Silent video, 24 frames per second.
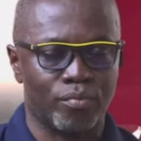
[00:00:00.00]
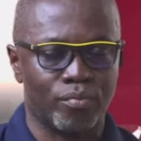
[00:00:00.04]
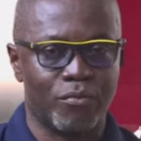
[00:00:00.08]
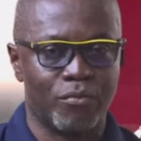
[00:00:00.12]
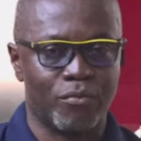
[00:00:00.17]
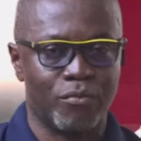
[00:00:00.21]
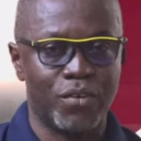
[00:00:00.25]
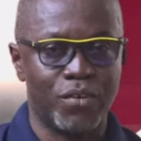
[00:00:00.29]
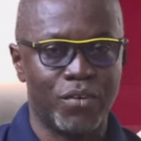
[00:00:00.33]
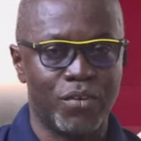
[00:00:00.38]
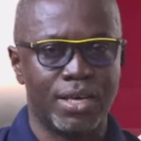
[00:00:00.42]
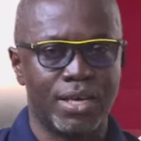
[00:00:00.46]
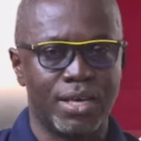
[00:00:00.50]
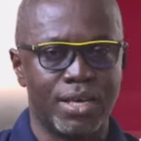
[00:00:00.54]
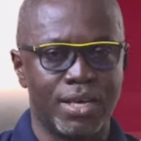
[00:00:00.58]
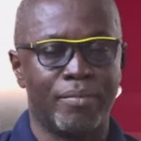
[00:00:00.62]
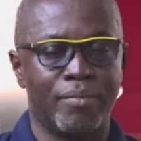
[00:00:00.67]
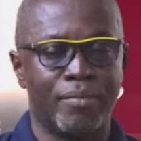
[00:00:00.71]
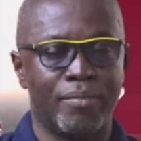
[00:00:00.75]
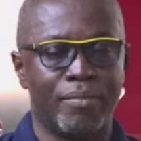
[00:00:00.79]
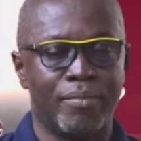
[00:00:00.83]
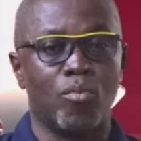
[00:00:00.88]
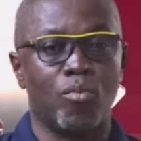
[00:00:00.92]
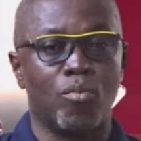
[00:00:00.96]
A fain ye
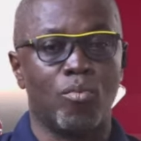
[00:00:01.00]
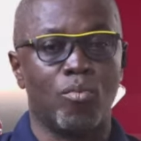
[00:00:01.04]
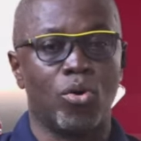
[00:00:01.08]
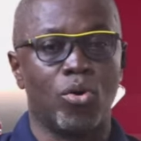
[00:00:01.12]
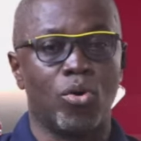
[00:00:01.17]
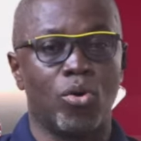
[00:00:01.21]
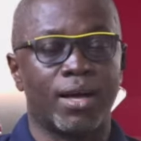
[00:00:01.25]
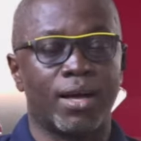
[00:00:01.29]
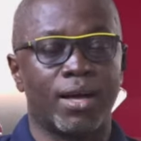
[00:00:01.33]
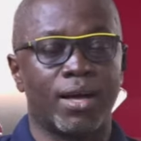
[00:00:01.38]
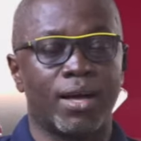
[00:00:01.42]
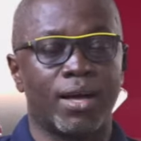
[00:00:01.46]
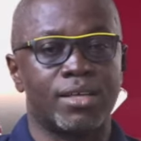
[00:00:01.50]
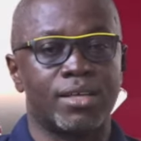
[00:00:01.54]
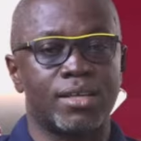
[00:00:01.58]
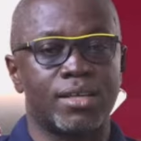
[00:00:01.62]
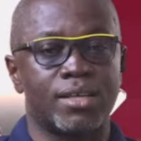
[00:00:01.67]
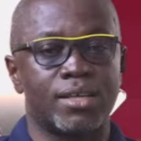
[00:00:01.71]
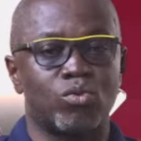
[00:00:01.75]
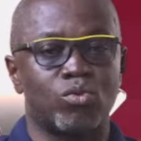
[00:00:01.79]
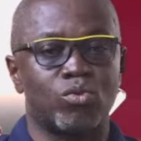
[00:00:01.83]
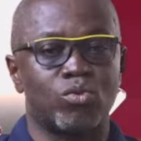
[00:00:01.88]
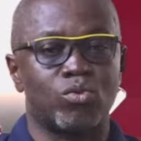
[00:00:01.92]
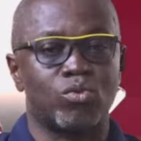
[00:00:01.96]
bank common one
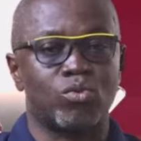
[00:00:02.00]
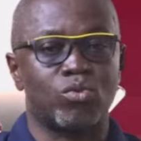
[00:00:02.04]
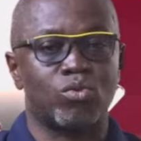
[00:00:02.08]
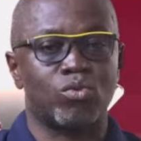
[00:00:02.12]
cassasso.